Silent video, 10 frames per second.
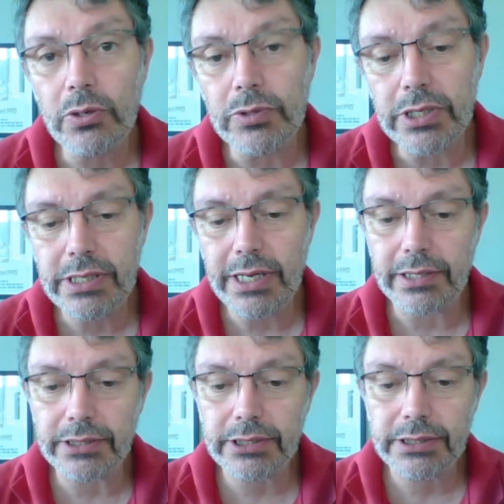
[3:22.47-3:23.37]

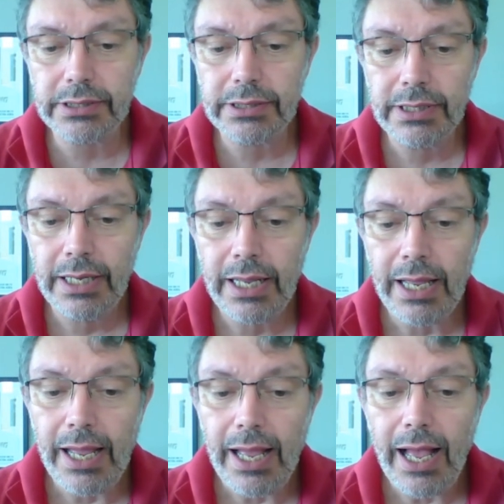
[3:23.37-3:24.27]
research,
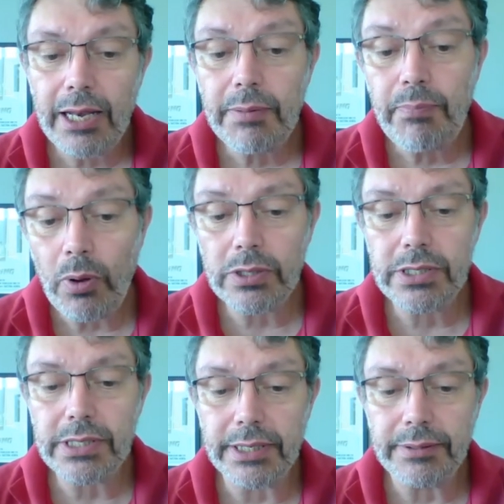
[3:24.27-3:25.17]
and policy.